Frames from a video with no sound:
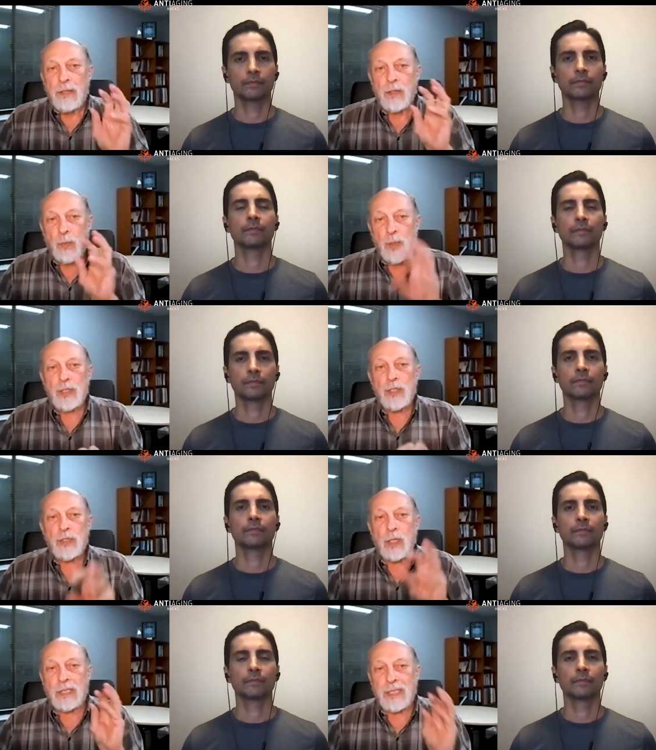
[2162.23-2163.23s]
Speaker 1: So the
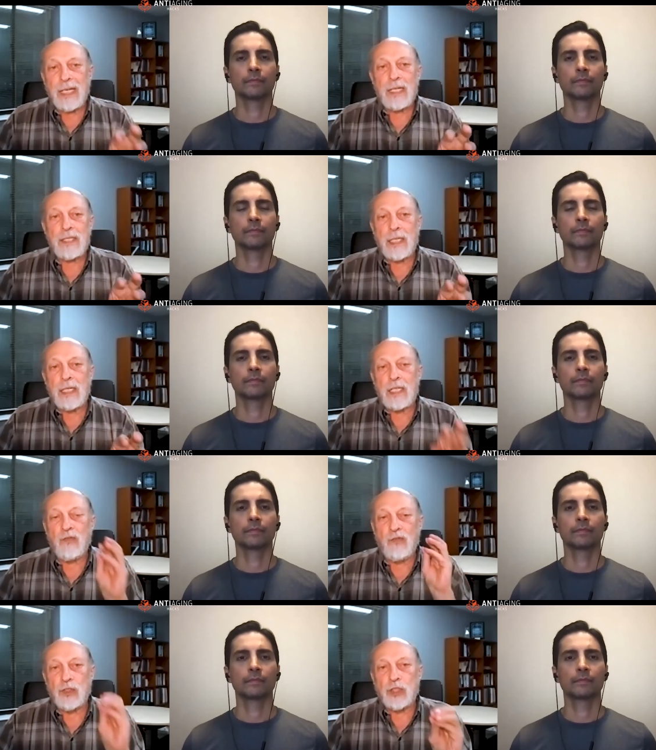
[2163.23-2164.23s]
research on adenosine
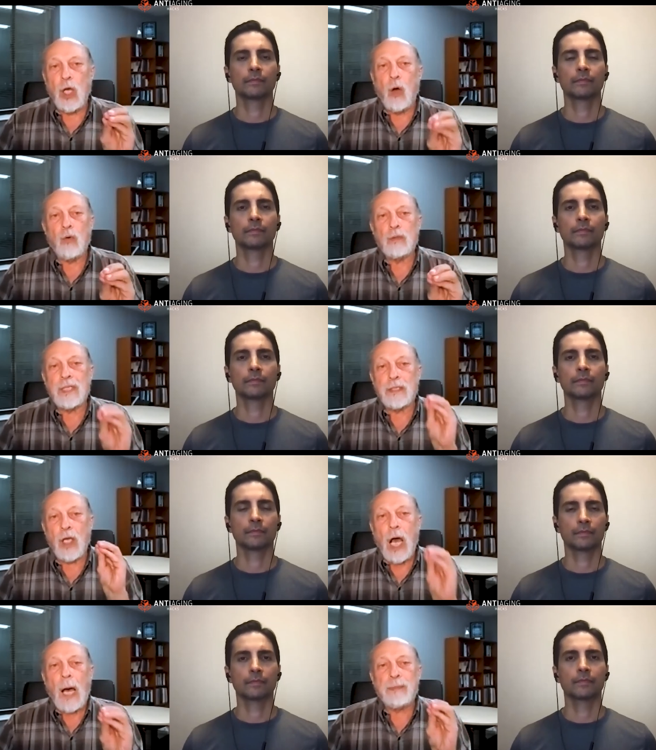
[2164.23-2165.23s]
has shown that
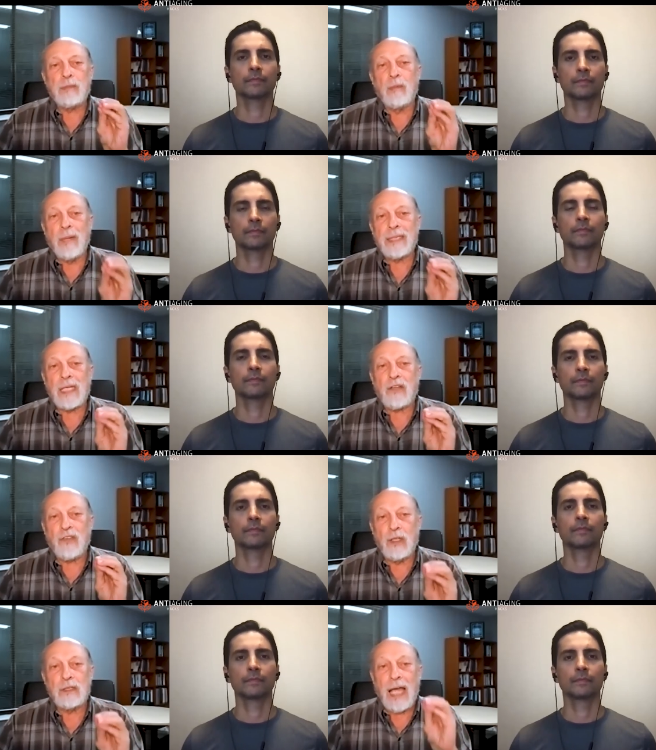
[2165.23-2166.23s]
the optimal magnetic
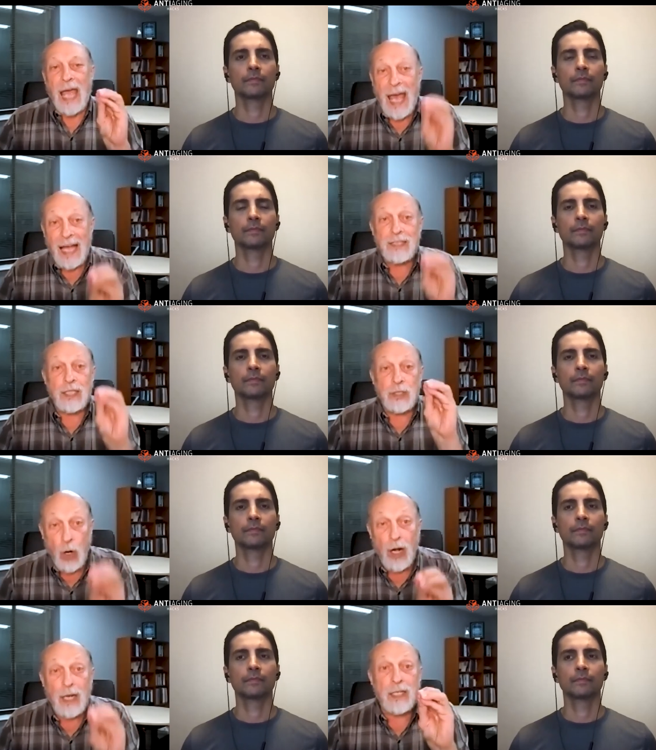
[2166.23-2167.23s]
field at the
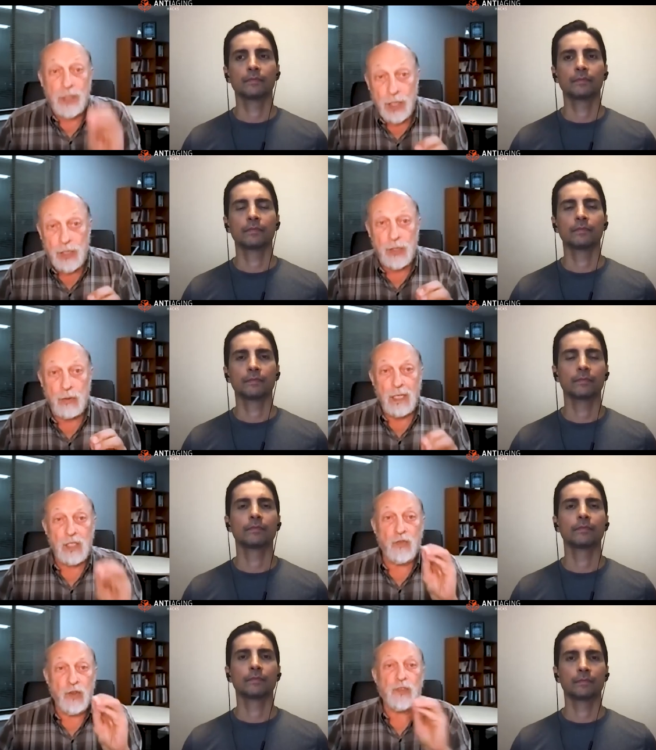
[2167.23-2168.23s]
target tissue
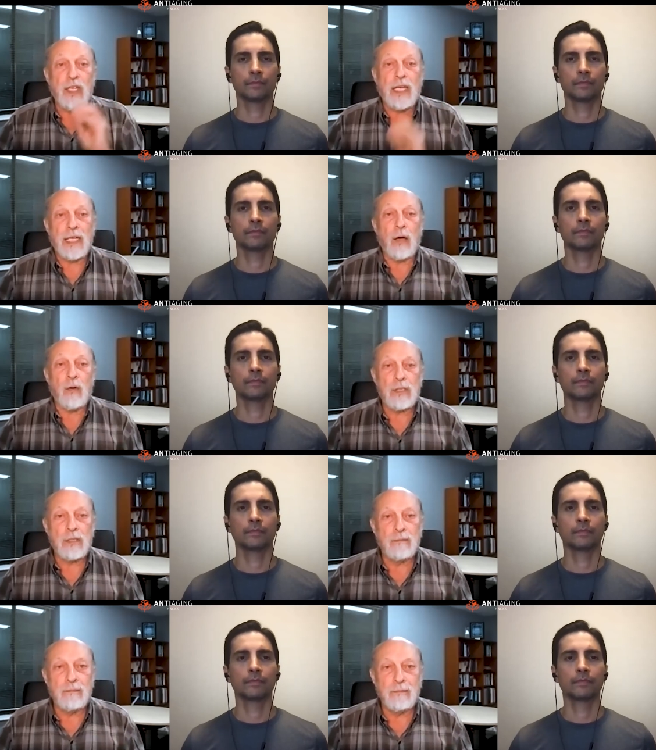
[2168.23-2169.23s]
is 15 Gauss.
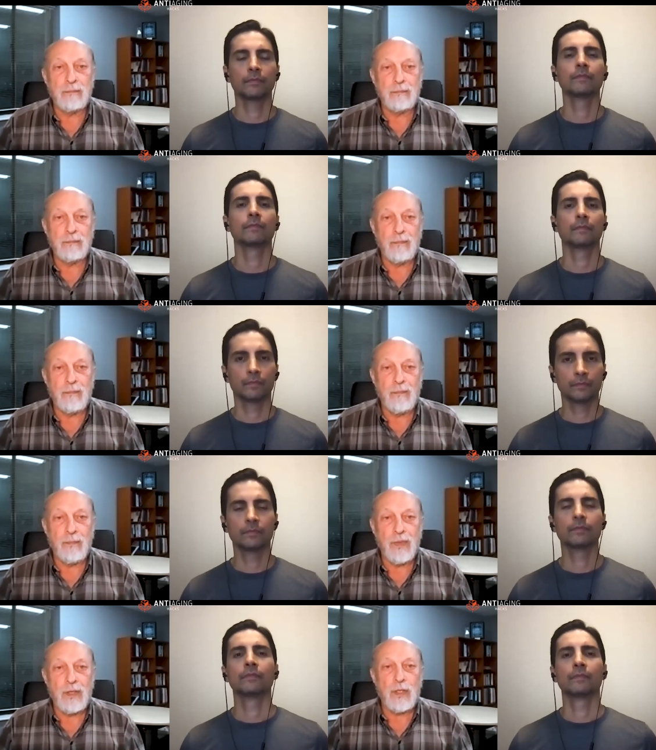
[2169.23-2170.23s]

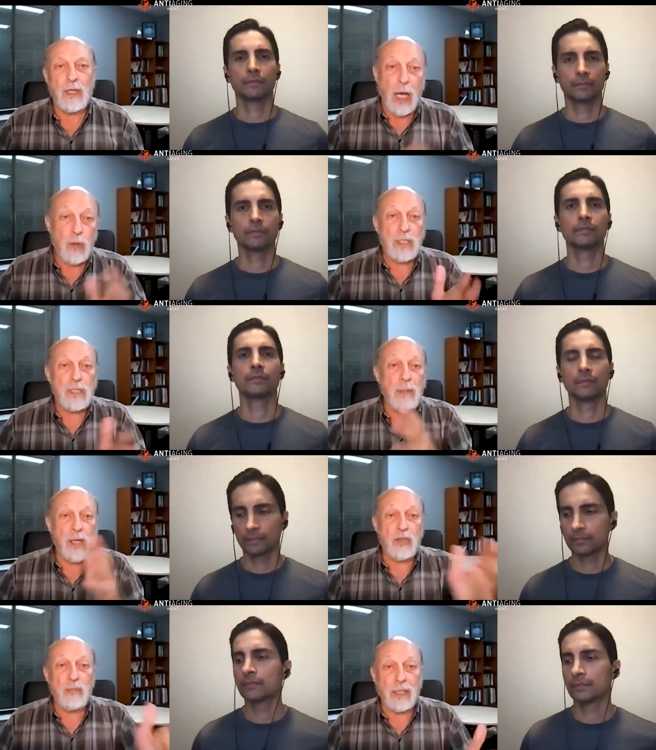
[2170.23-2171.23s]
So Gauss is a
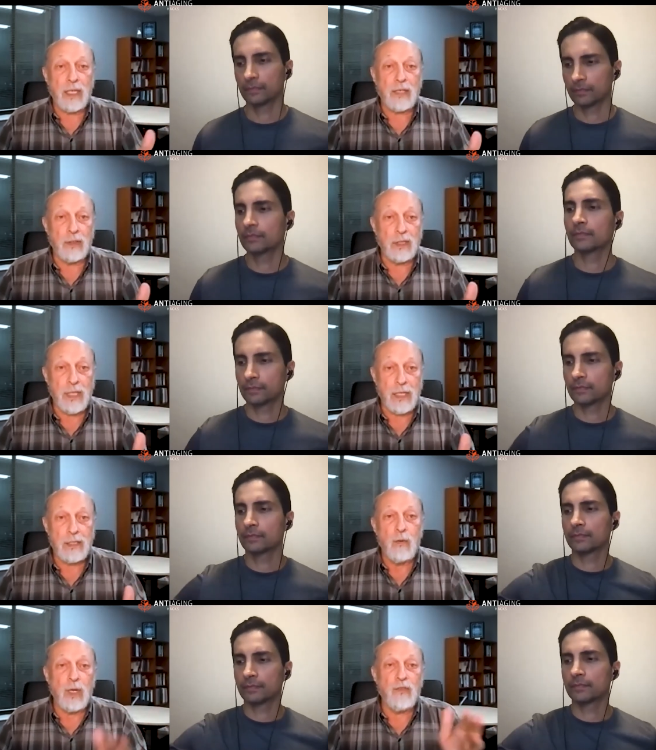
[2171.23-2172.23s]
measure of magnetic field
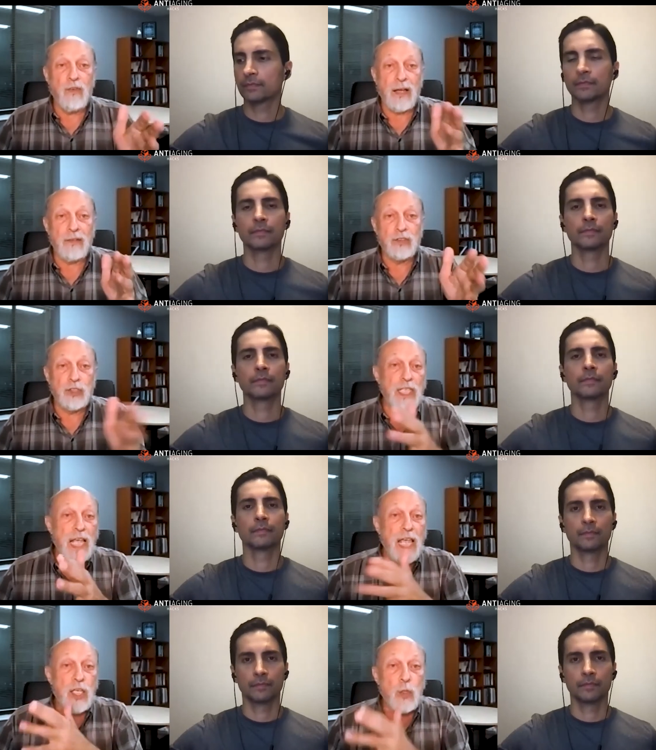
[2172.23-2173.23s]
intensity, 15
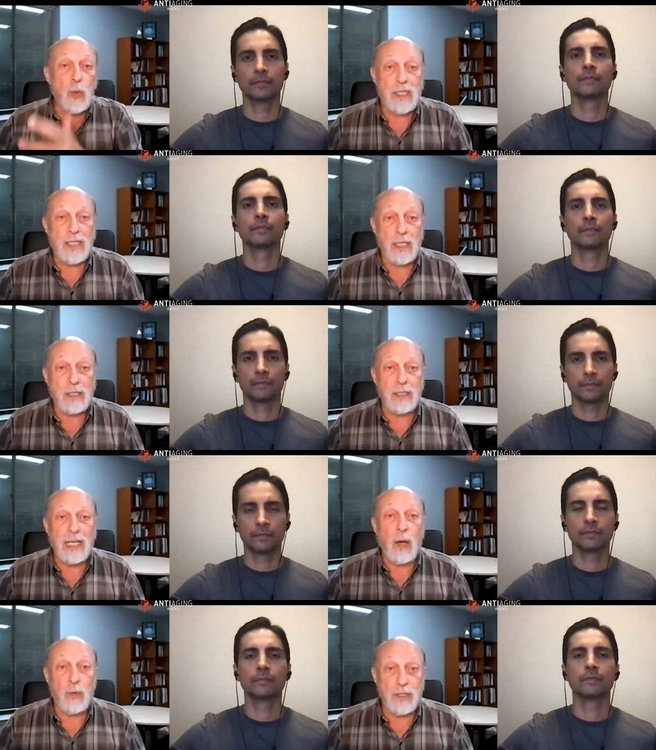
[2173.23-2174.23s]
G-A-U-S-S,
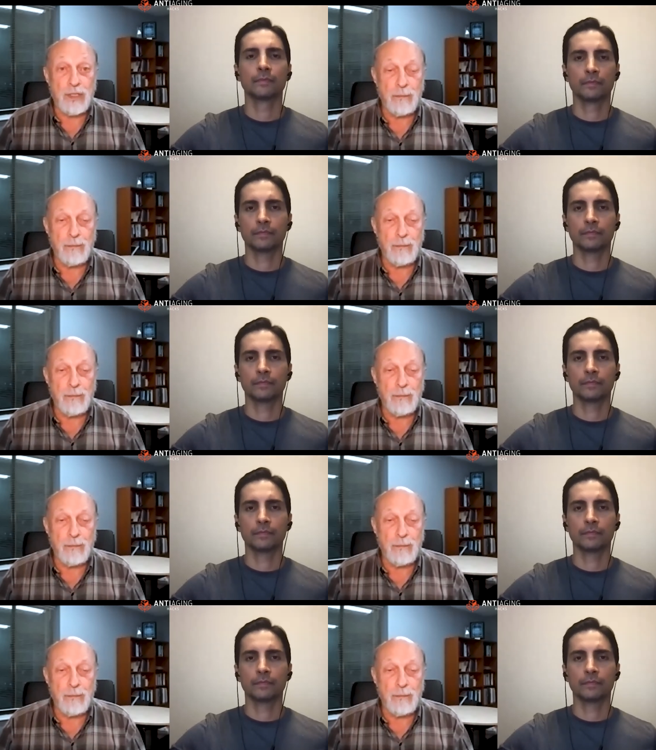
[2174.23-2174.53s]
Gauss.